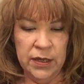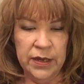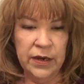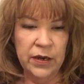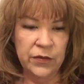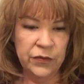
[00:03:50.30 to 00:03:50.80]
The
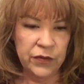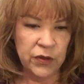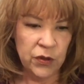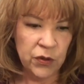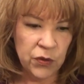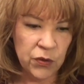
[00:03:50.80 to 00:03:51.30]

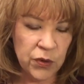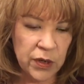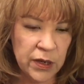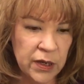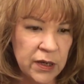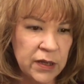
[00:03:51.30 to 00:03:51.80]
airflow
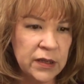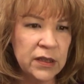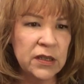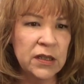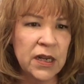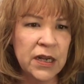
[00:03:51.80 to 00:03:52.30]

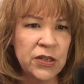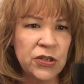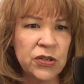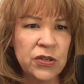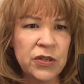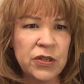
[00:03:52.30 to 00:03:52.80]
little
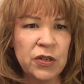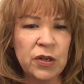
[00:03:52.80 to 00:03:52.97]
nodules